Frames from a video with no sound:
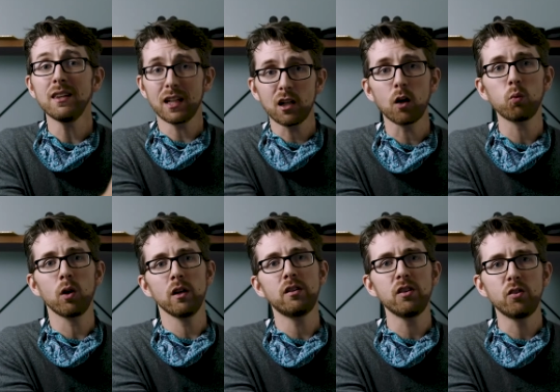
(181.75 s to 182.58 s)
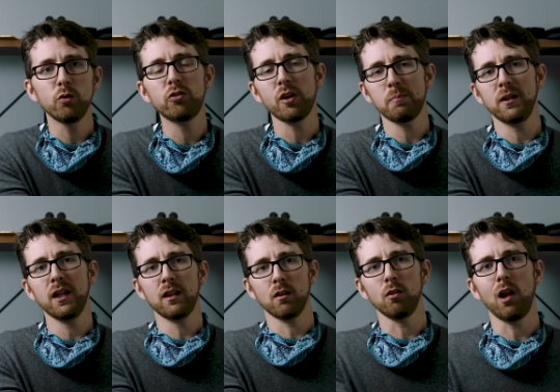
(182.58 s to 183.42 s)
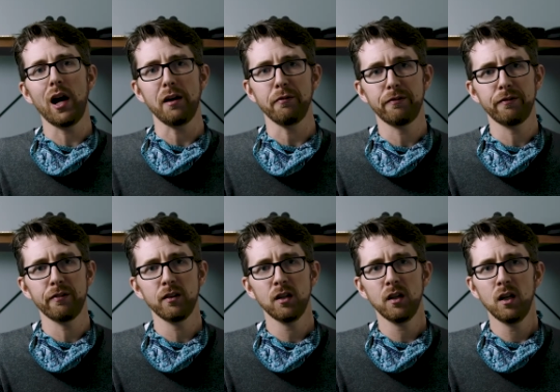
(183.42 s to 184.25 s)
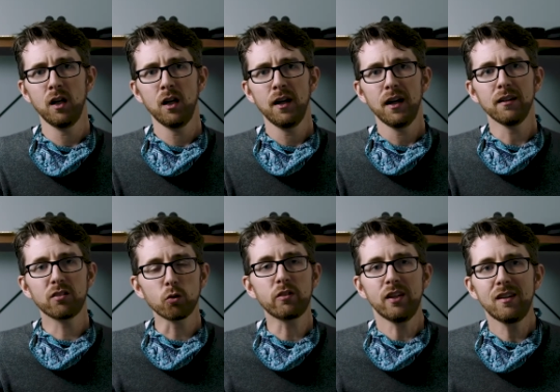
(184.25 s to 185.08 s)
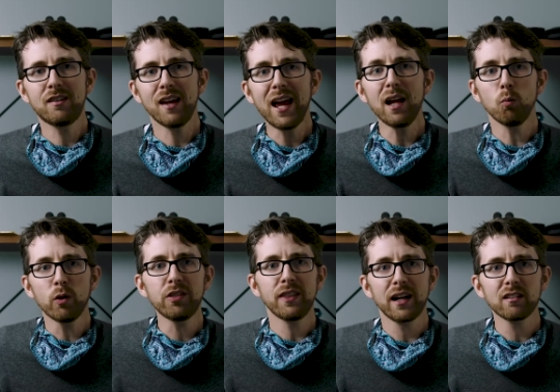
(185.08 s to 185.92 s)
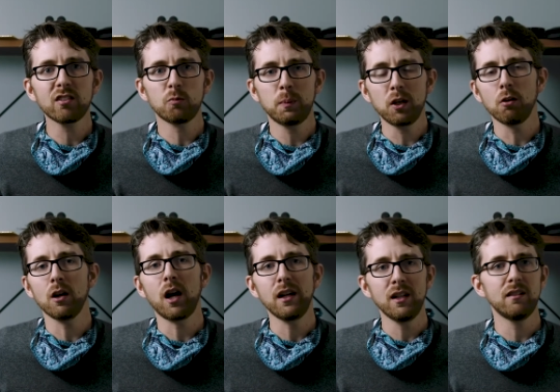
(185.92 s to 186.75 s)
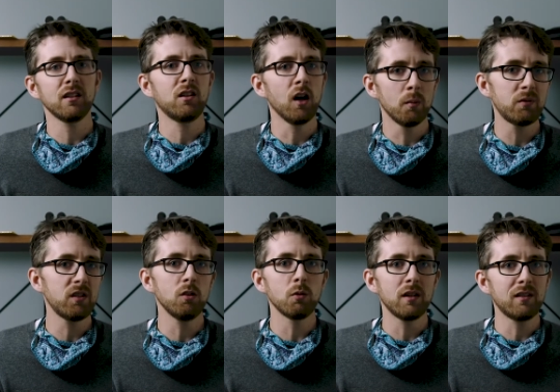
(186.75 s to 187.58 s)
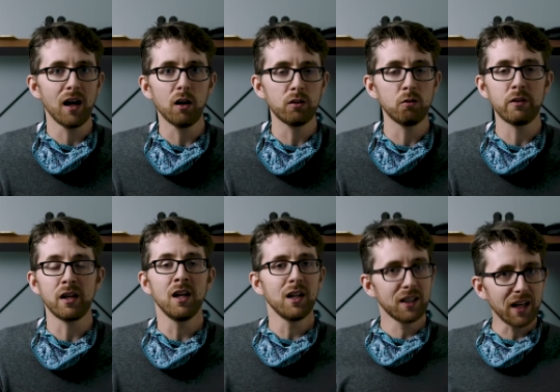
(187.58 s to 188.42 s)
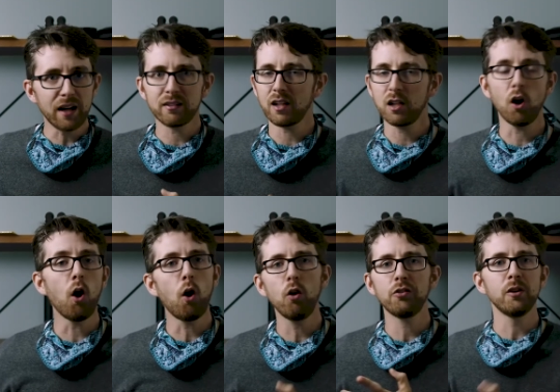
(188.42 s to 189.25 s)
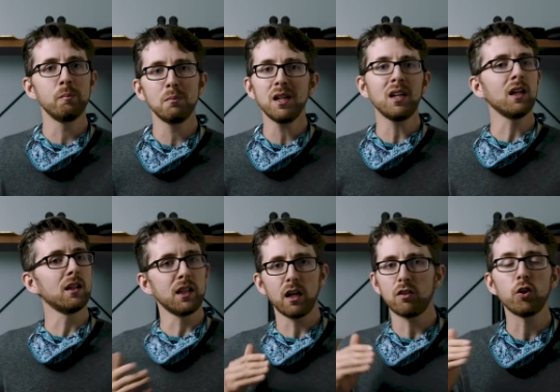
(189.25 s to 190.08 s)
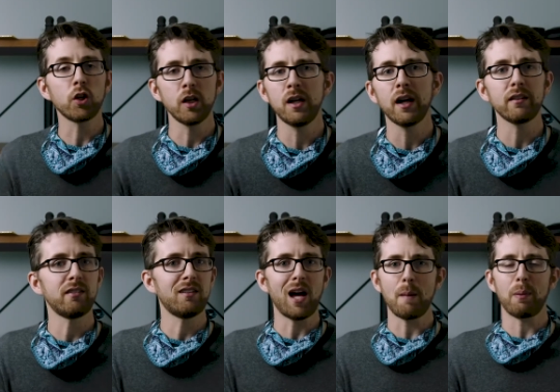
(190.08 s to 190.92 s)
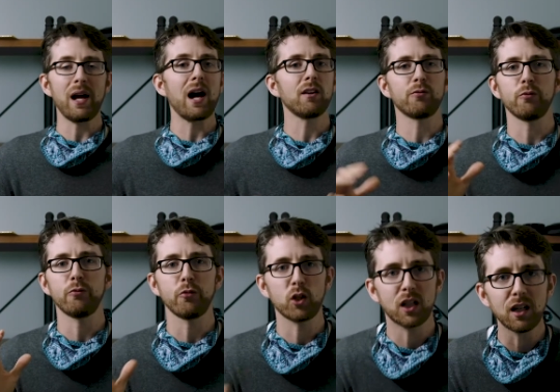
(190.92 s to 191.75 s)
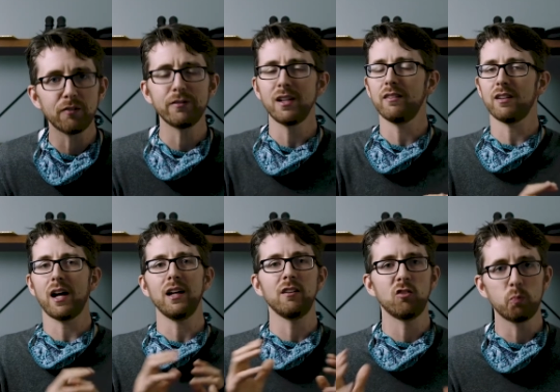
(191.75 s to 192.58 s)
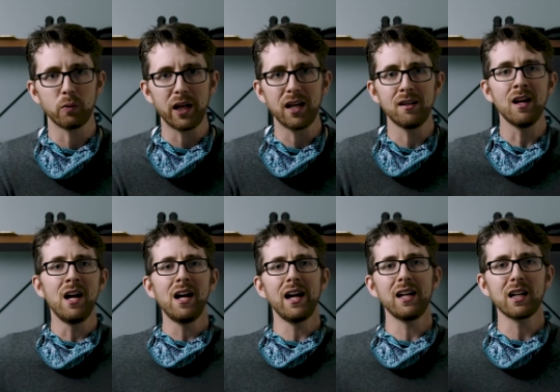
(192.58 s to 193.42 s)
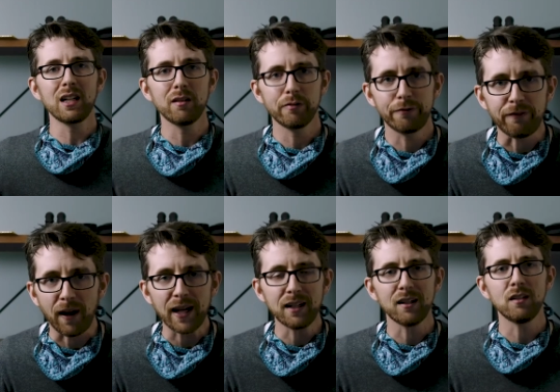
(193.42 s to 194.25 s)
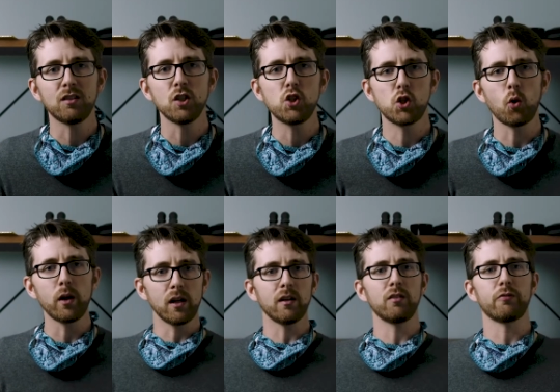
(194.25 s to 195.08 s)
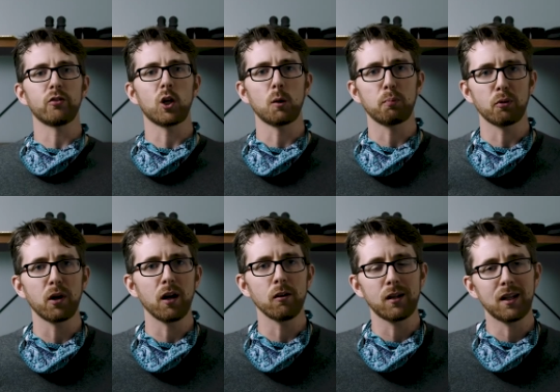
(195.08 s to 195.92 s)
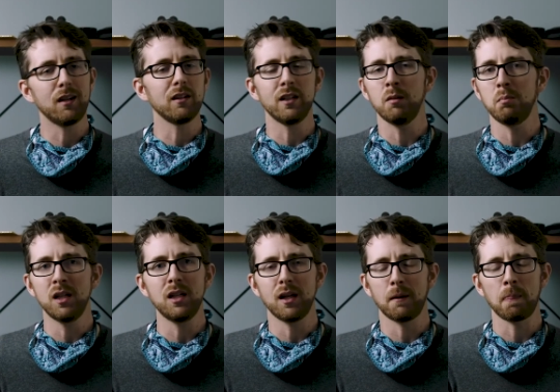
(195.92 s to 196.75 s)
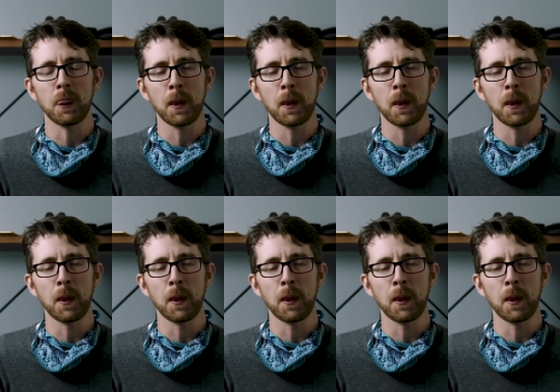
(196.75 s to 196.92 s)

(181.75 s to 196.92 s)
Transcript: that God wanted to do something in their life. And so today, with that spirit, I need to come to you and tell you that yes, I called immediately. I took a next step. I asked for forgiveness. I explained, and I invited to join us for our prayer healing meeting.